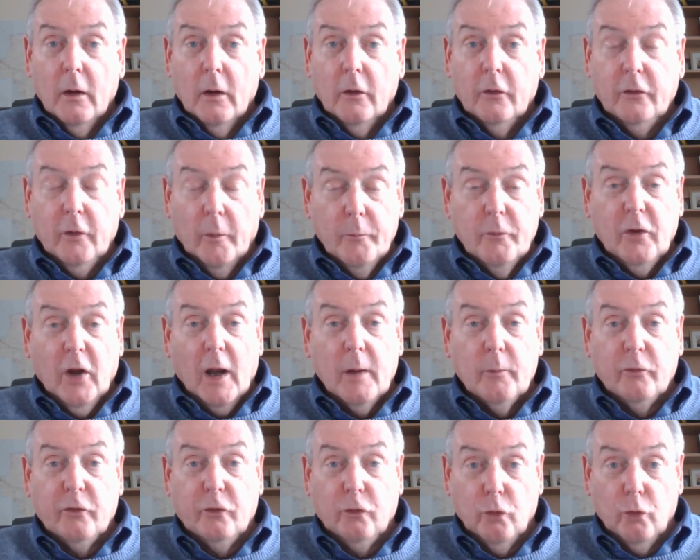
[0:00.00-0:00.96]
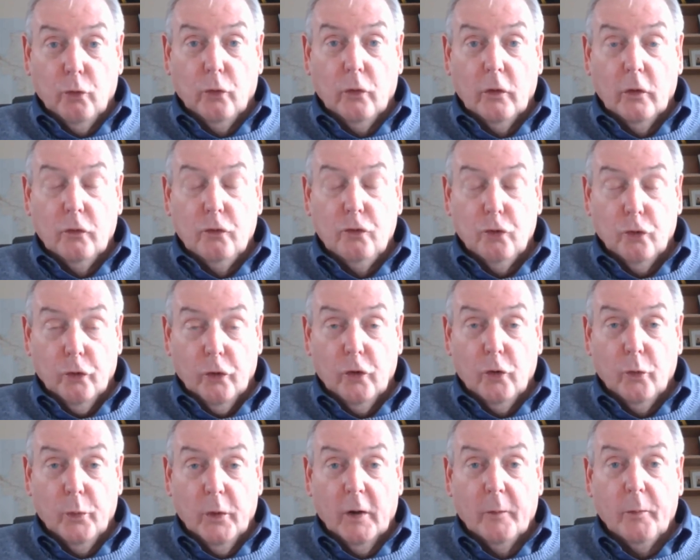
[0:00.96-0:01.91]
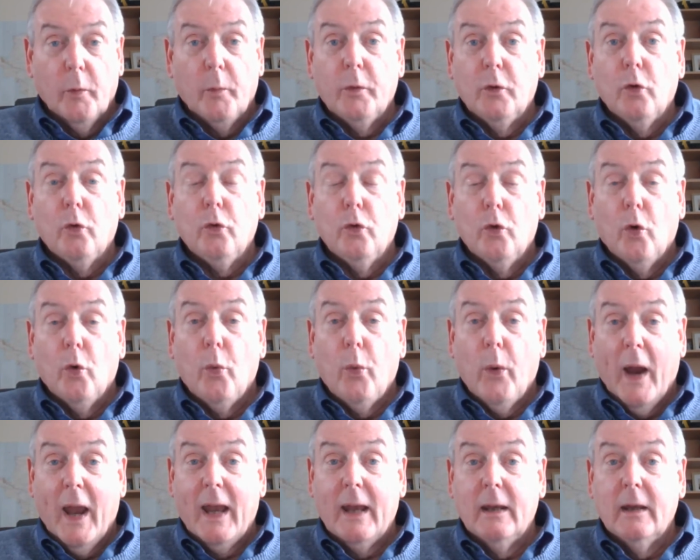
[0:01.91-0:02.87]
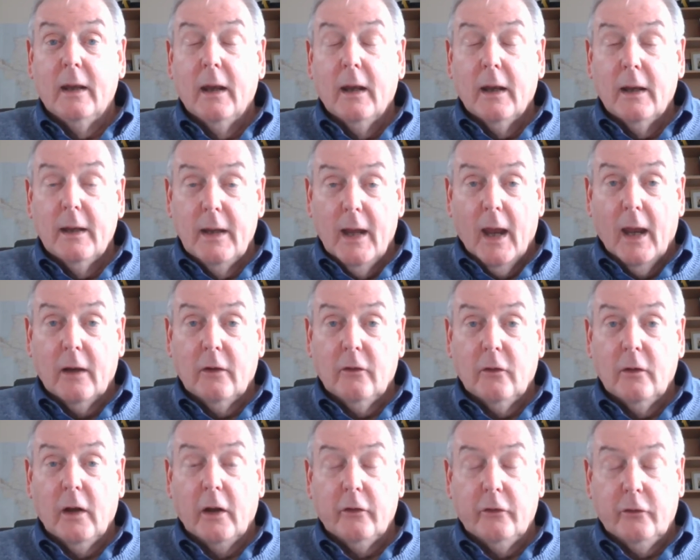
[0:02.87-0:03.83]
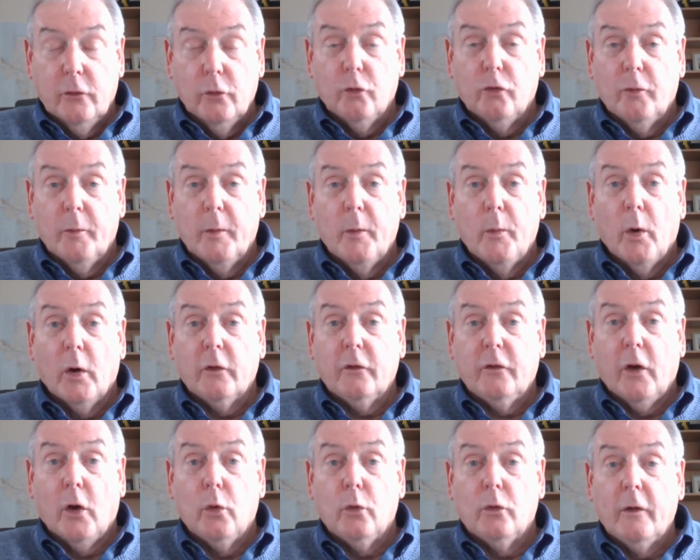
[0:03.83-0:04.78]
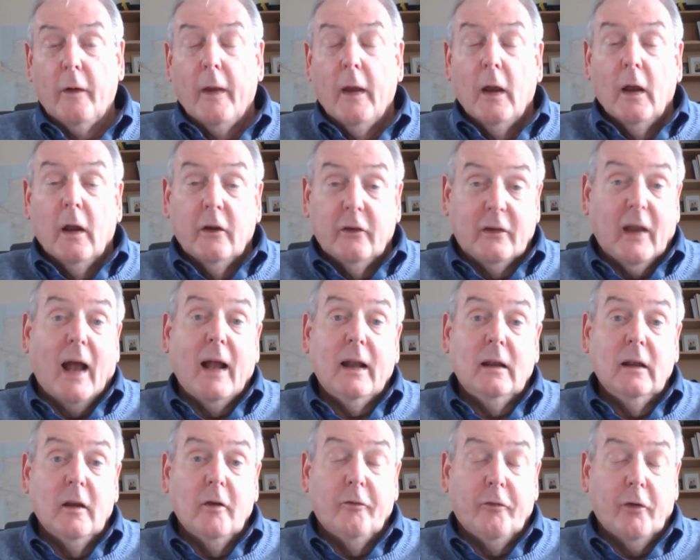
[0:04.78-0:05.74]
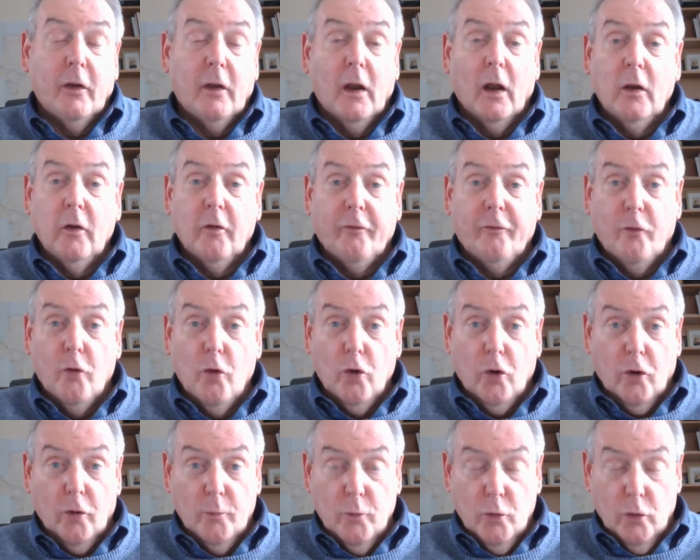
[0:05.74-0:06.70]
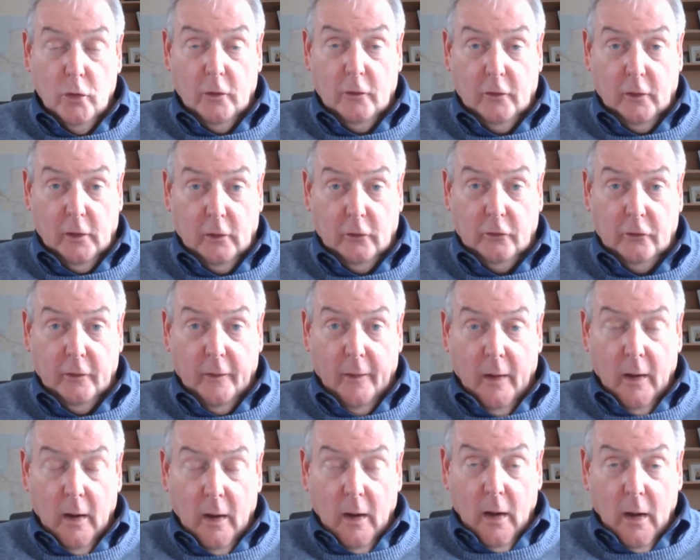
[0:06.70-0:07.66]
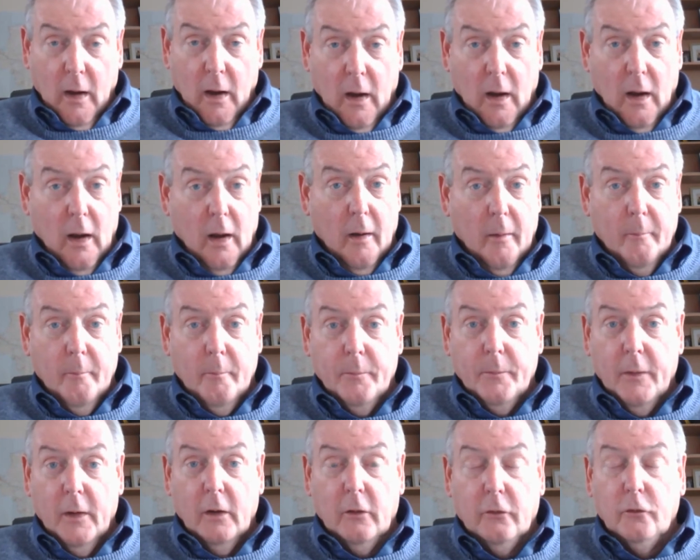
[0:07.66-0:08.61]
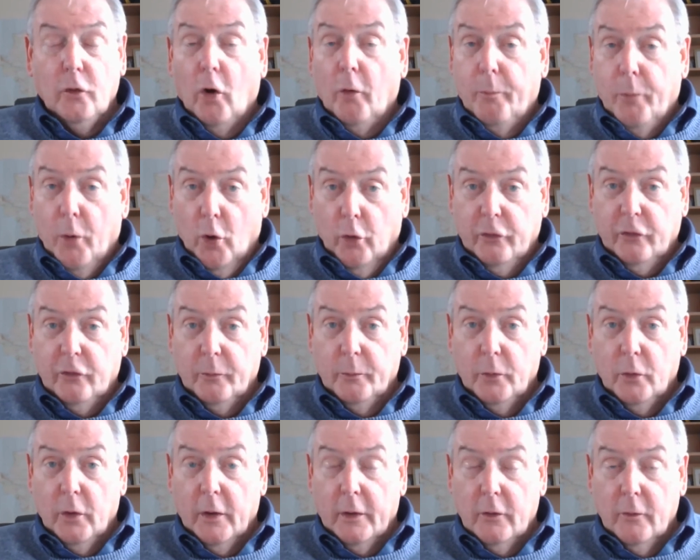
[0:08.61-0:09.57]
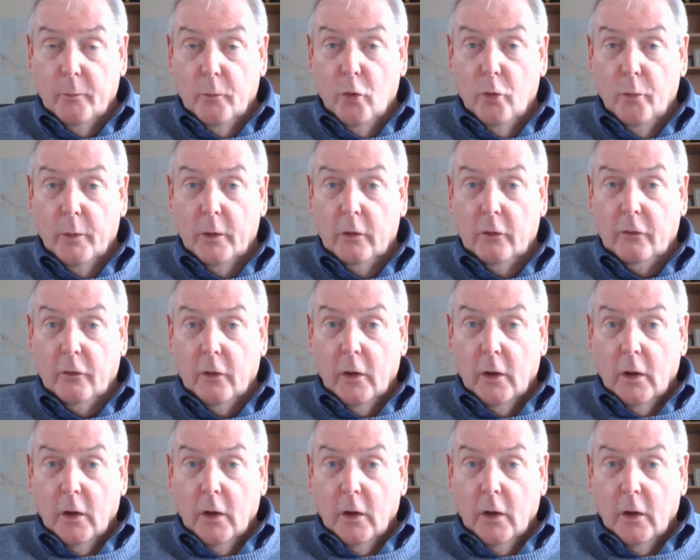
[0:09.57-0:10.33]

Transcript: sometime soon during the week, but we don't know when yet. That's still to be worked out. Sadly, for the other four communities, it's not possible at the moment